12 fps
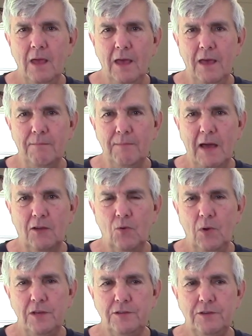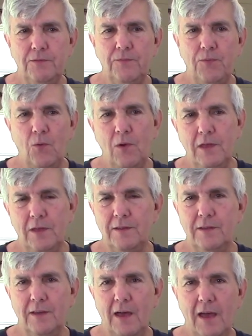and my question for you
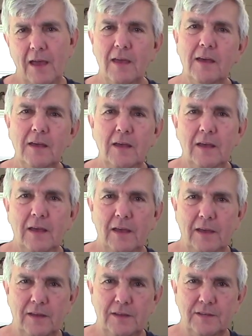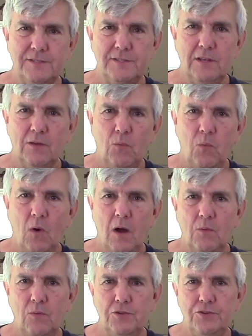today is
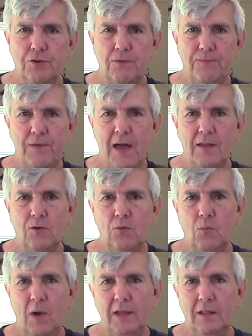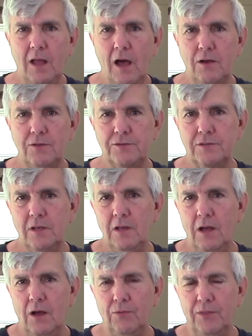what was your final weight loss
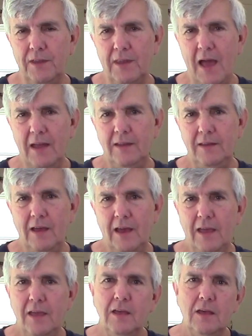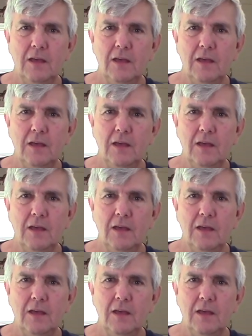on the 90 day